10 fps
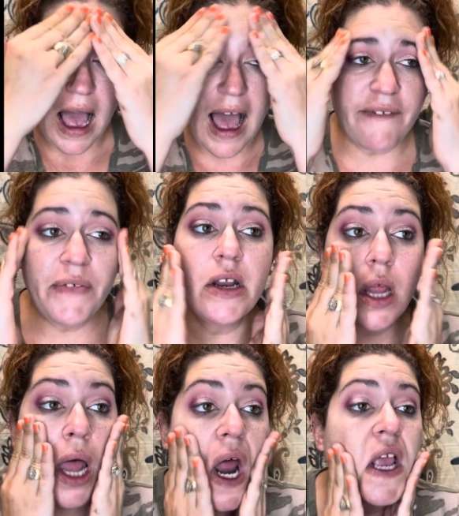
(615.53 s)
I found a
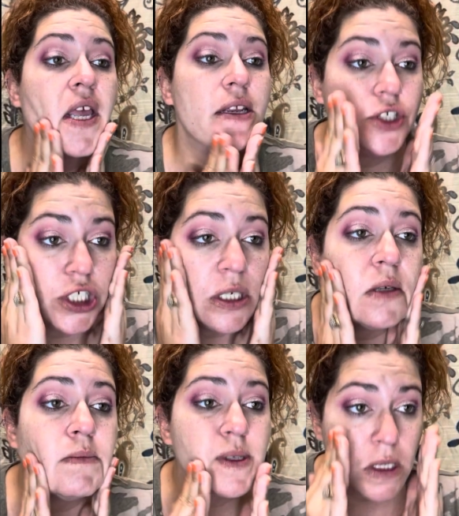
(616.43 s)
lot of hidden
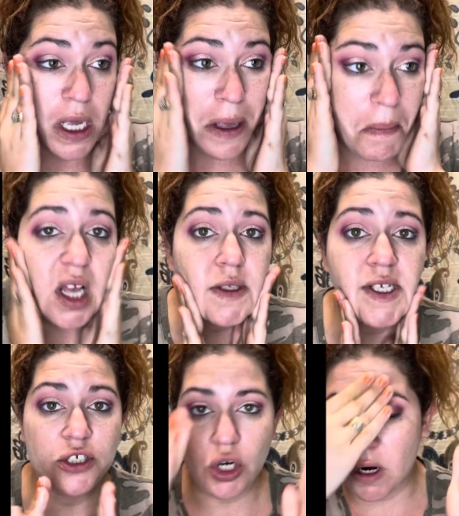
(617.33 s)
gems in
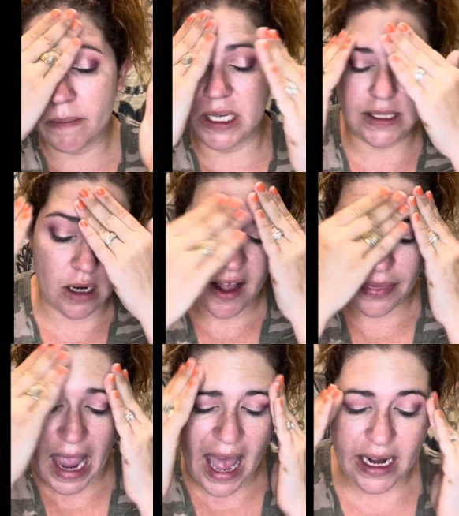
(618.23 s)
BoxyCharm. It's not
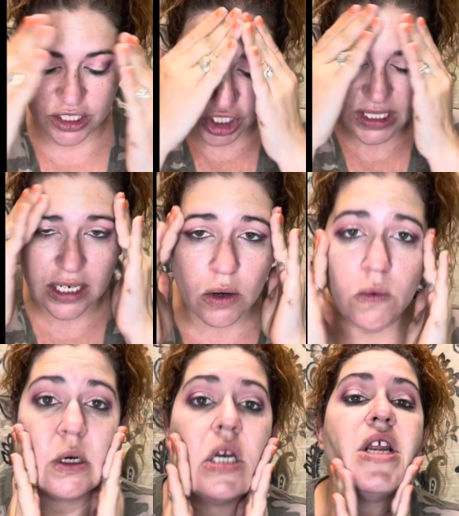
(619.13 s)
that. It's just I
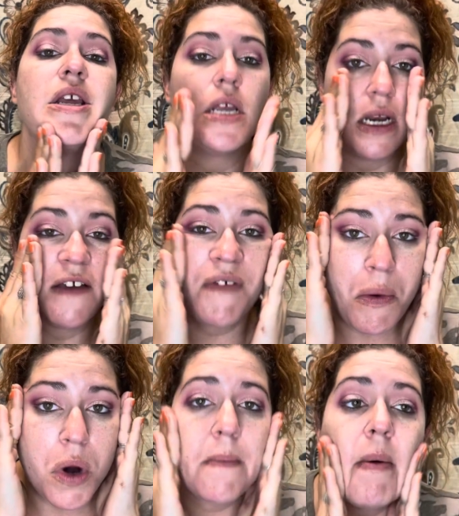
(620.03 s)
don't need, if I
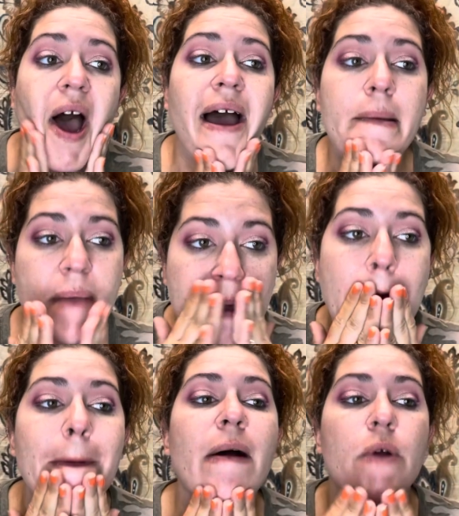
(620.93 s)
want to buy
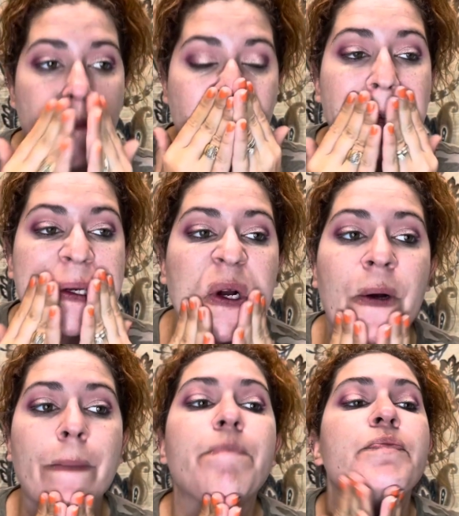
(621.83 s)
makeup, I want to make
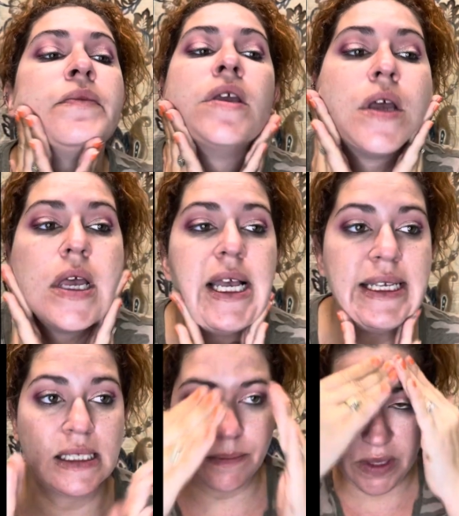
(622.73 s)
sure
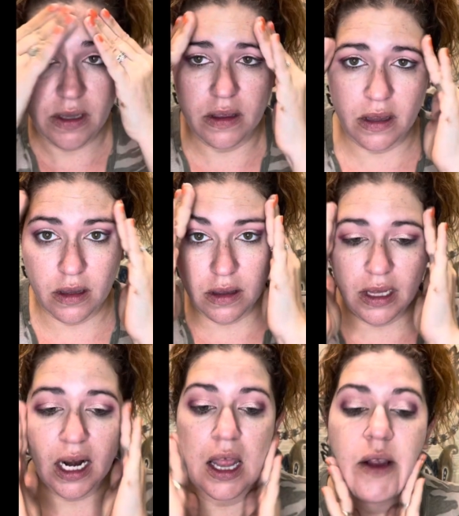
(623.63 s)
it's something
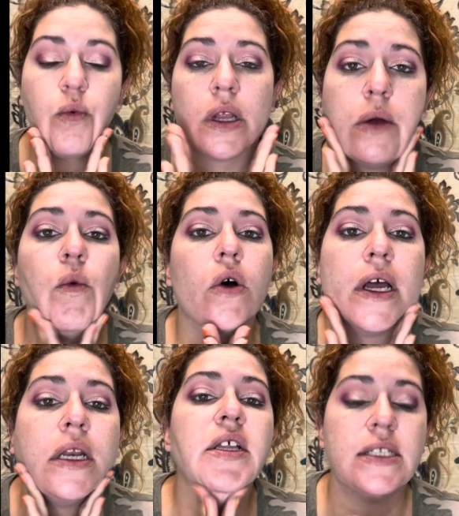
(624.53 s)
that I like really
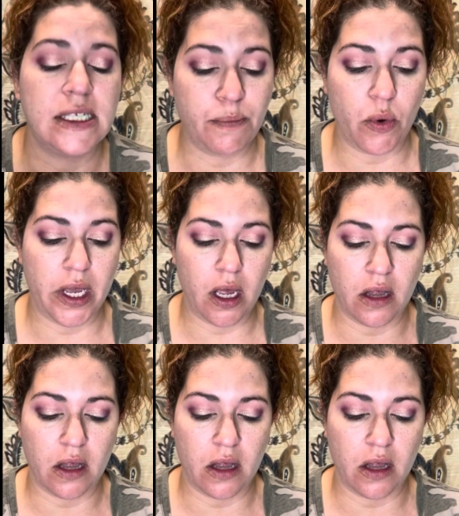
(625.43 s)
want at this point.